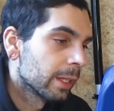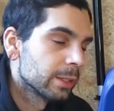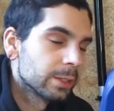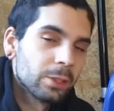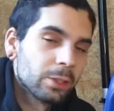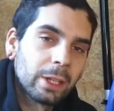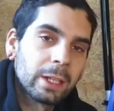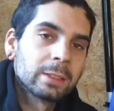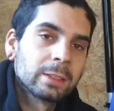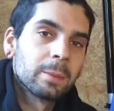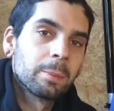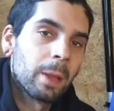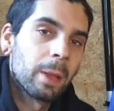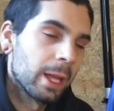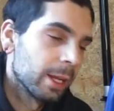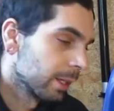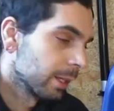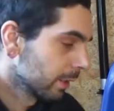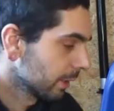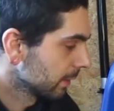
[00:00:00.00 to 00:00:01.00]
that's the
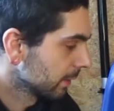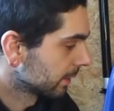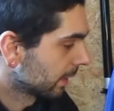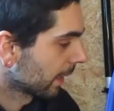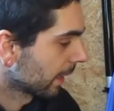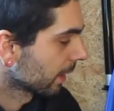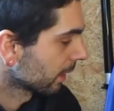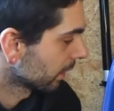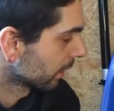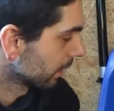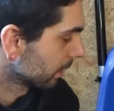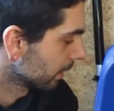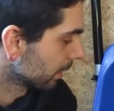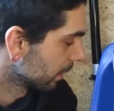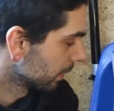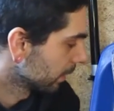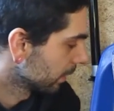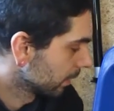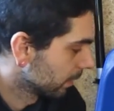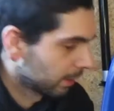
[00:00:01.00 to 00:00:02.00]
plan, is getting
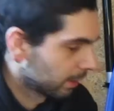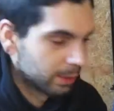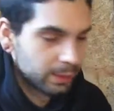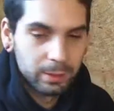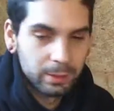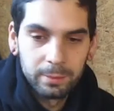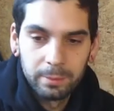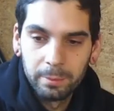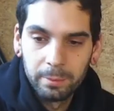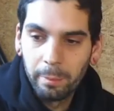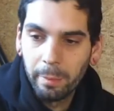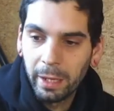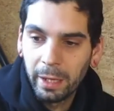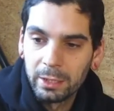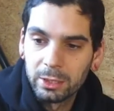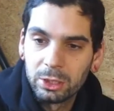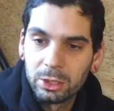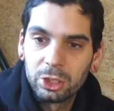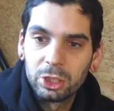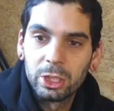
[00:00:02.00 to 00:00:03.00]
the
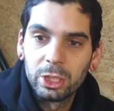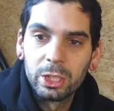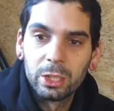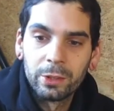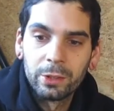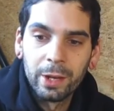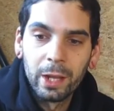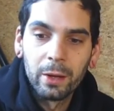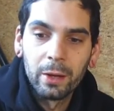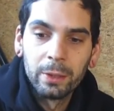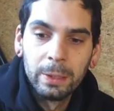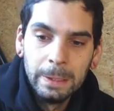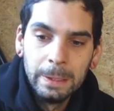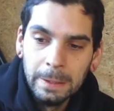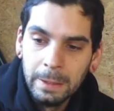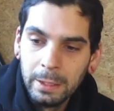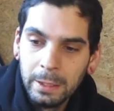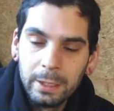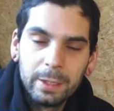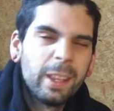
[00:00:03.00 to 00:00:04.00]
bench here now,
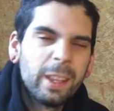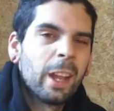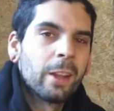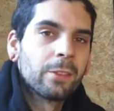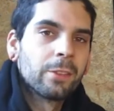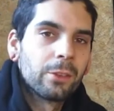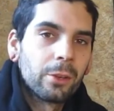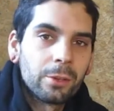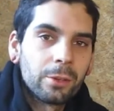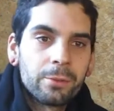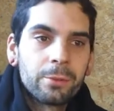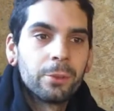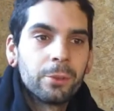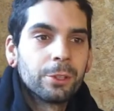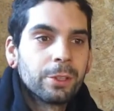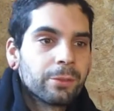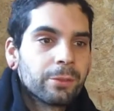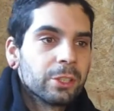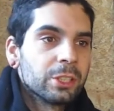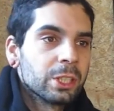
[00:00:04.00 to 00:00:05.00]
then sort through
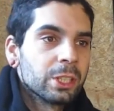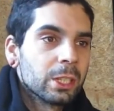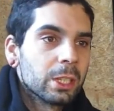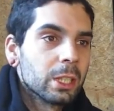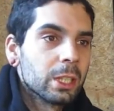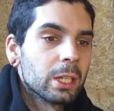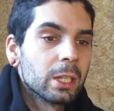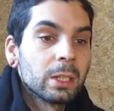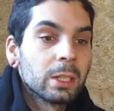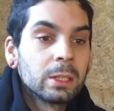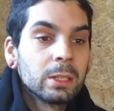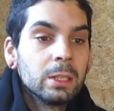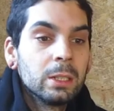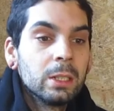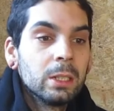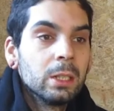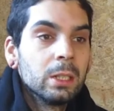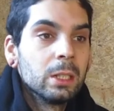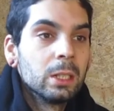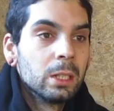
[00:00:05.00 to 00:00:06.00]
the fishing gear.
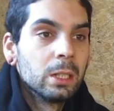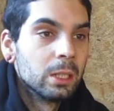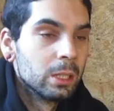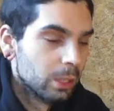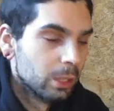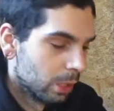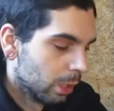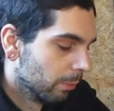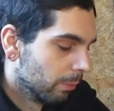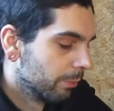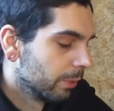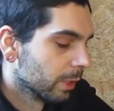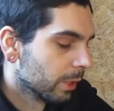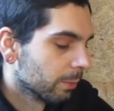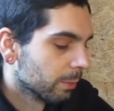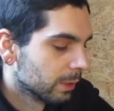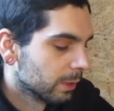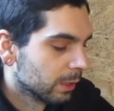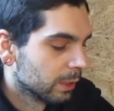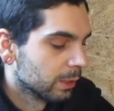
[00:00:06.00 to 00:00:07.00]
Hopefully
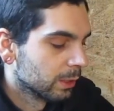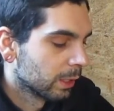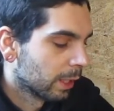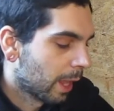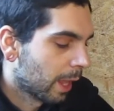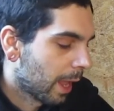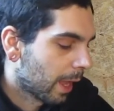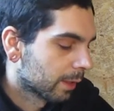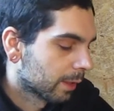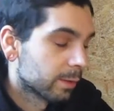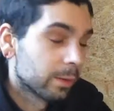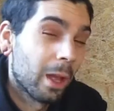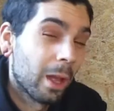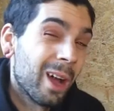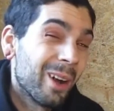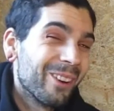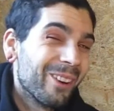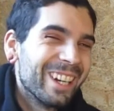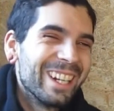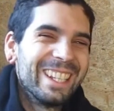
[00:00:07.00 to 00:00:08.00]
within the next
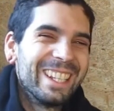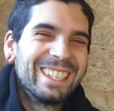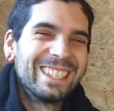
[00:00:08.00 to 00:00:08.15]
hour.